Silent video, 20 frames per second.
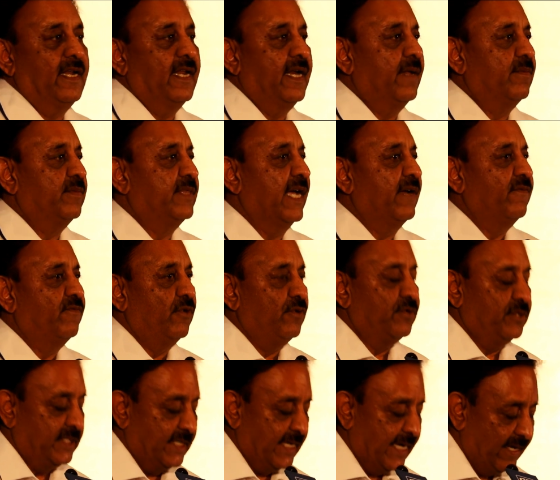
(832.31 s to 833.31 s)
And I'm thankful to
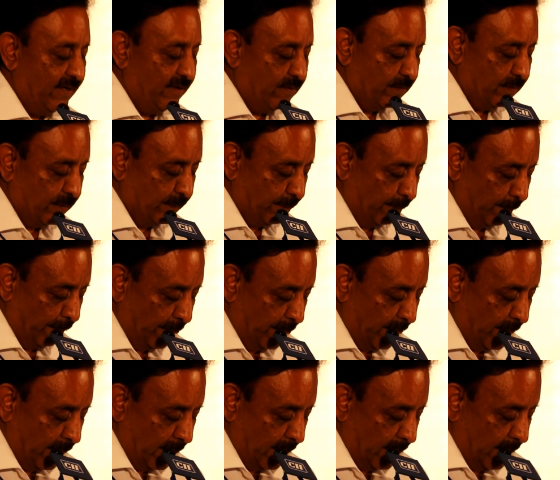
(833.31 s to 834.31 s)
CII
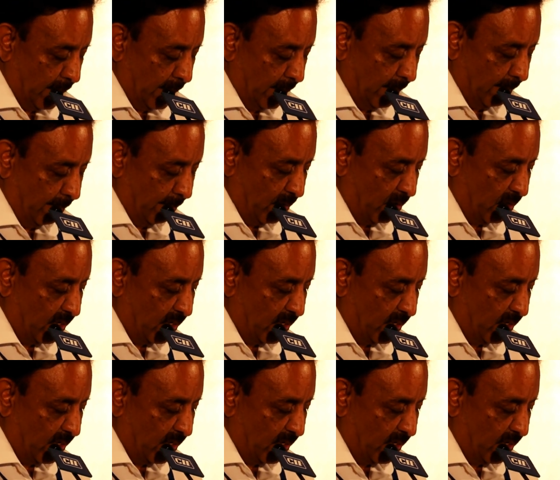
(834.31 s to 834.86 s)
to